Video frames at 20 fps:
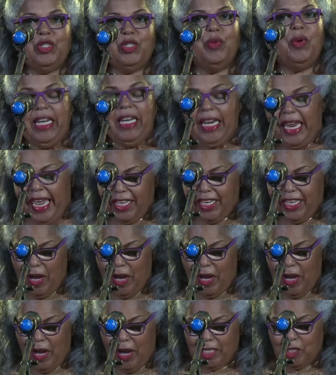to a
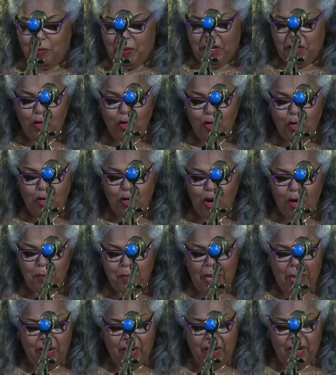lady who has been a floor
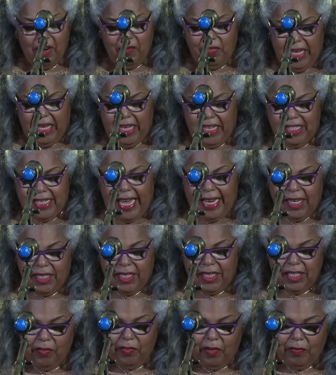member of the
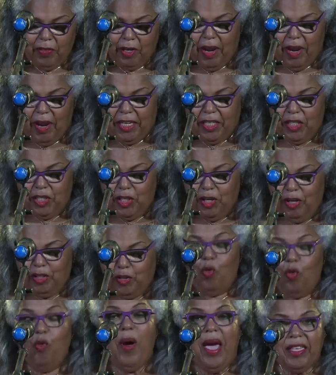executive of the
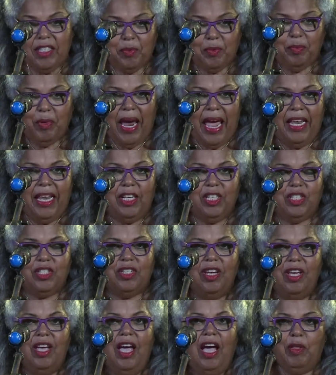Christchurch West Branch
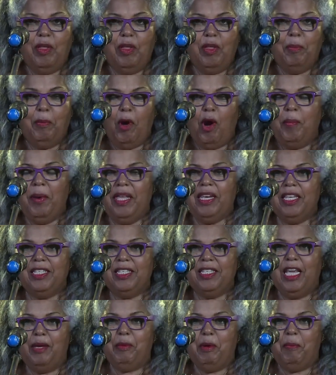of the
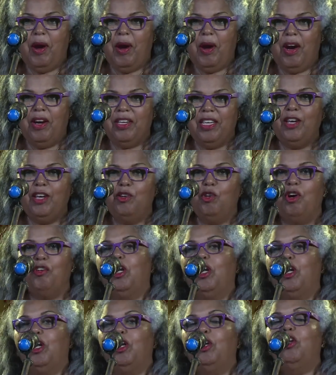Barbados Labour Party, I know,
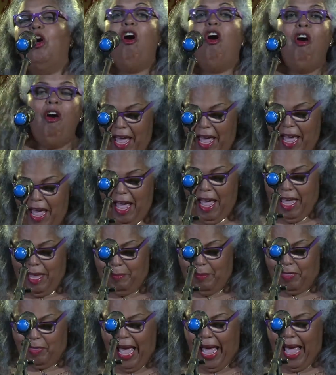for a long
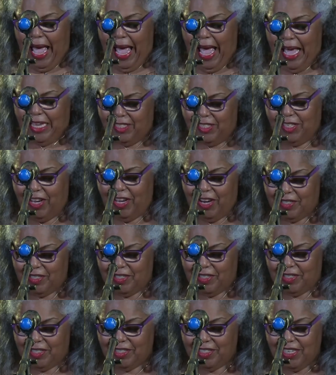time in the past
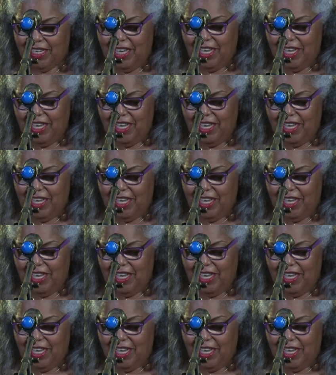years.